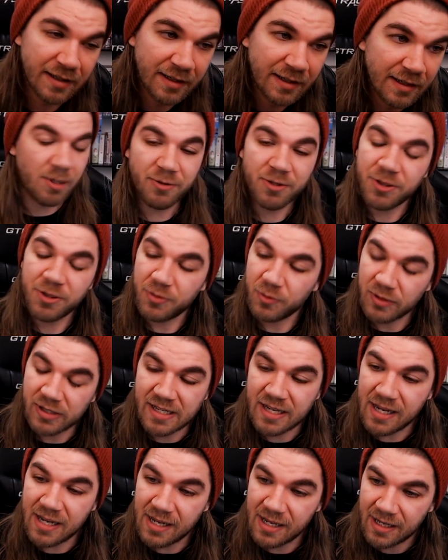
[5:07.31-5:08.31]
Number
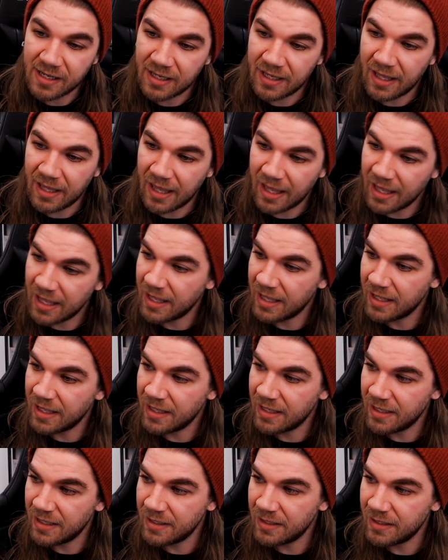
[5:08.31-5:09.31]
3
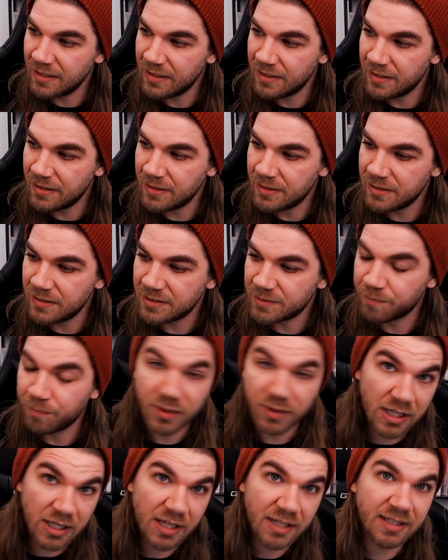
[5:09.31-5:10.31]
is
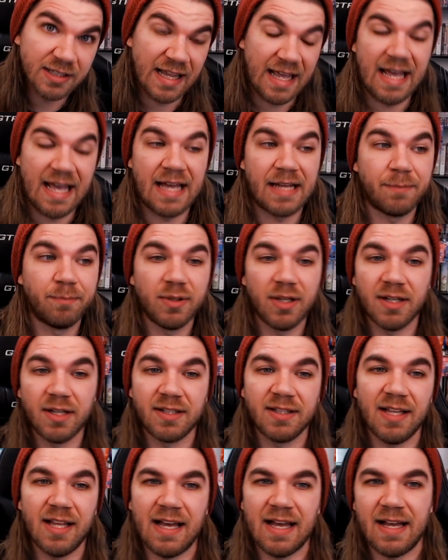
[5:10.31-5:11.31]
Blood Lad.
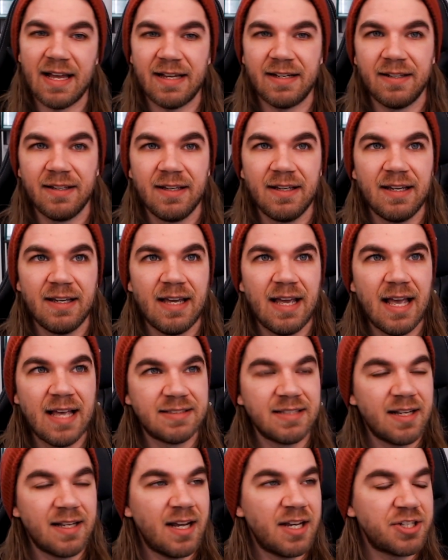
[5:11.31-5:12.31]
Blood Lad
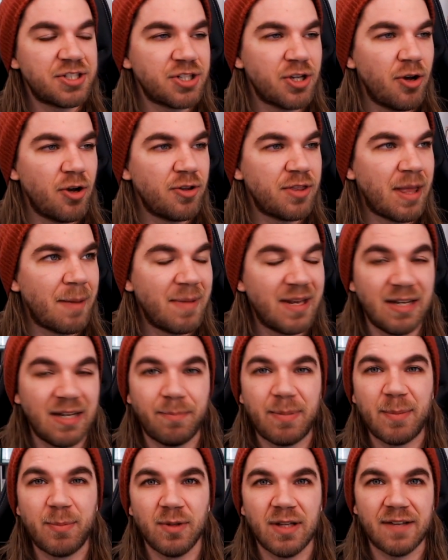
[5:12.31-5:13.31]
isn't a show that many
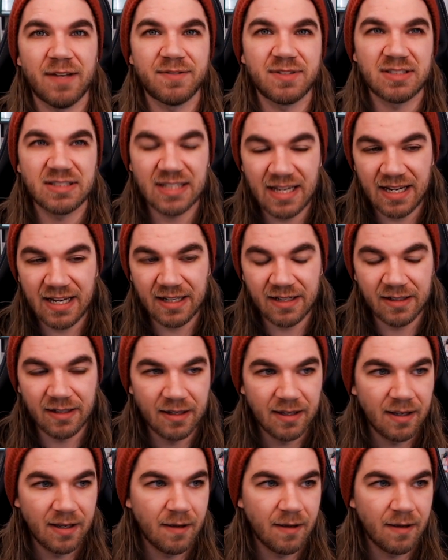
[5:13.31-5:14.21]
people have seen.